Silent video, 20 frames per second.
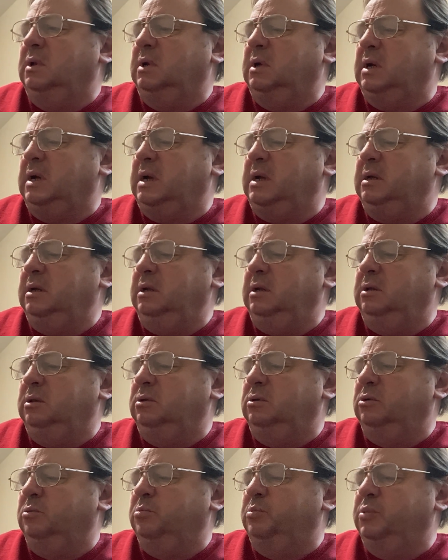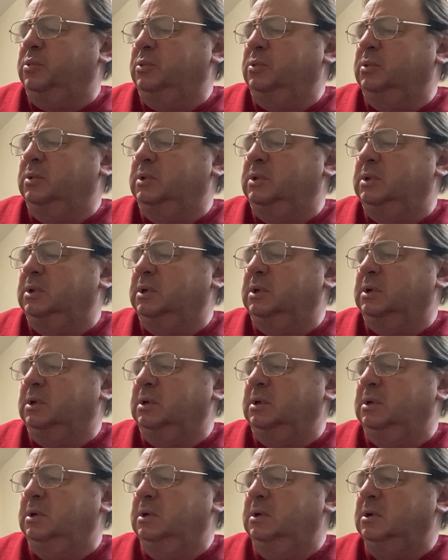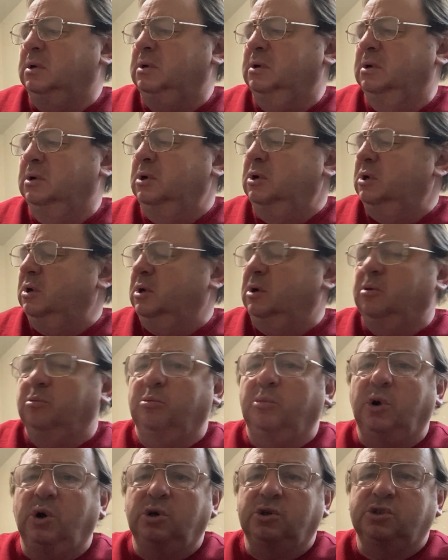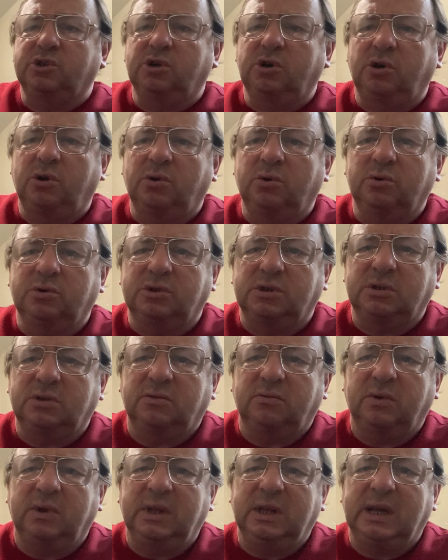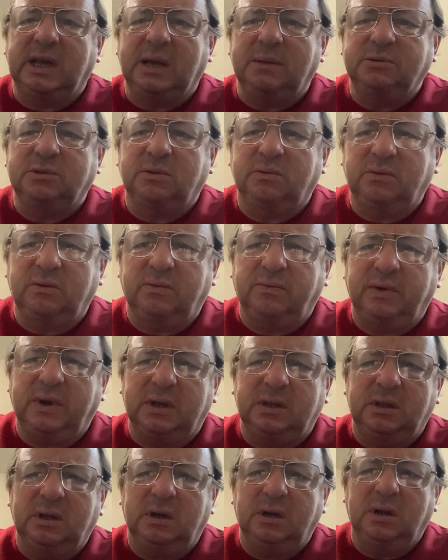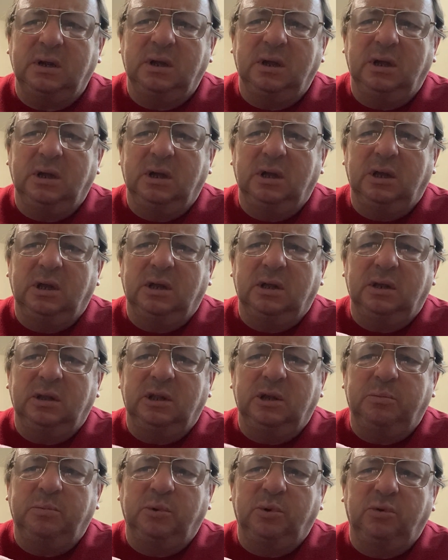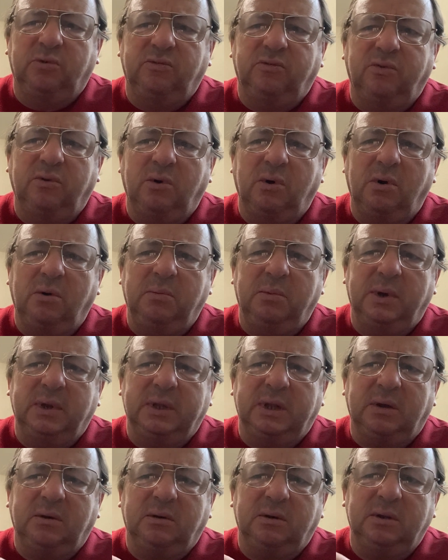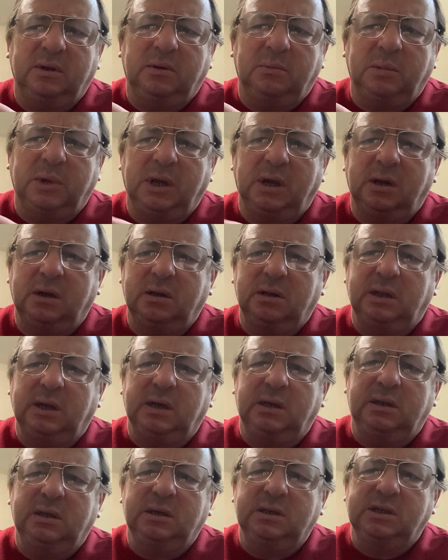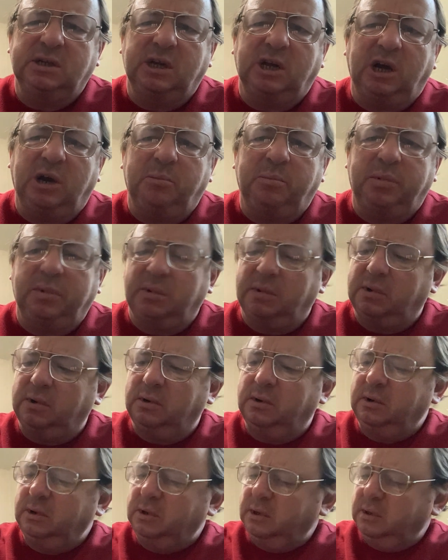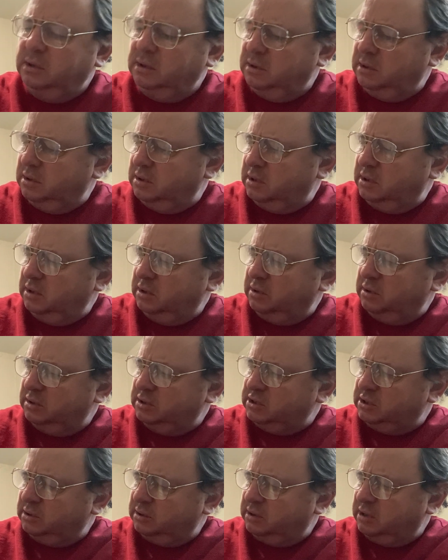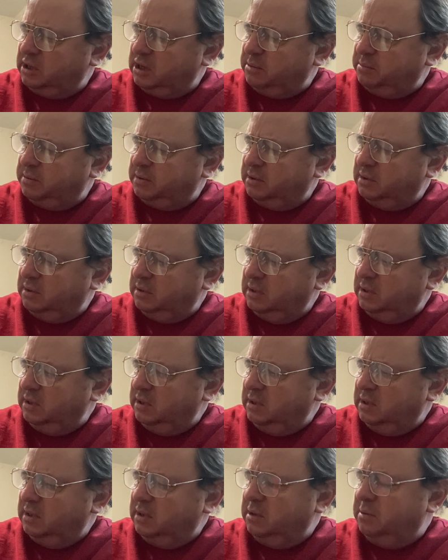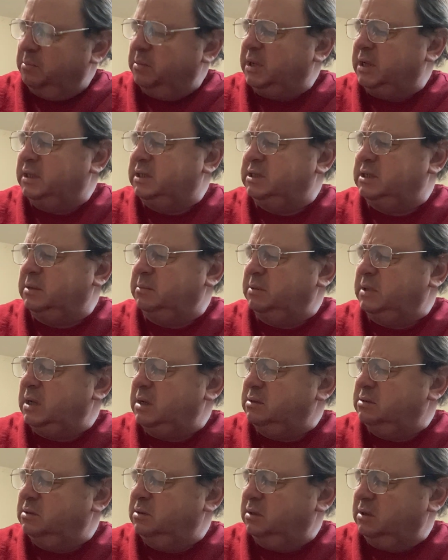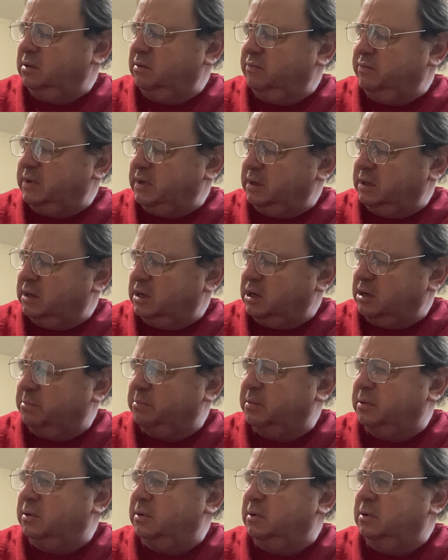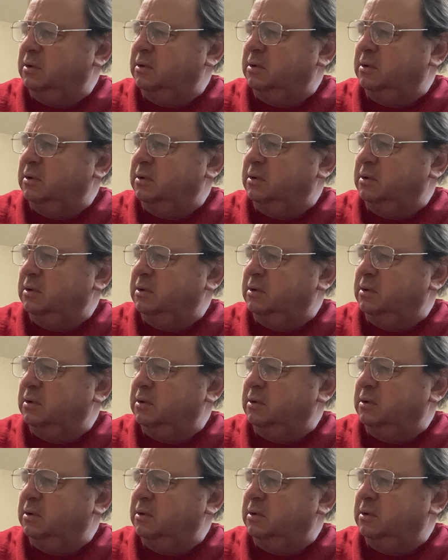I need to put more screws. When it comes from the factory, they put 4, but I want to make like this copper. No, it's not copper, but sometimes you can find copper.